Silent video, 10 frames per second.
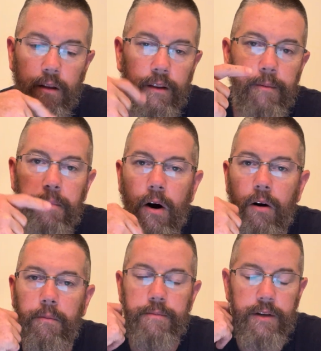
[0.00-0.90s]
lip
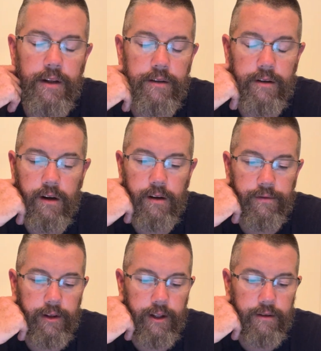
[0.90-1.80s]
balms and stuff.
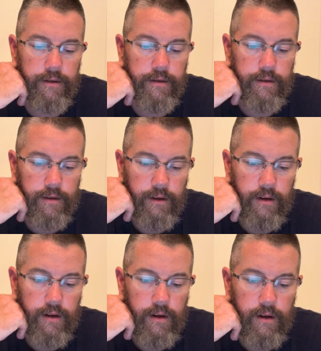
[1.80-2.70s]

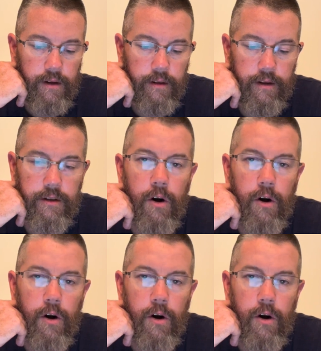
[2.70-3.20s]
There's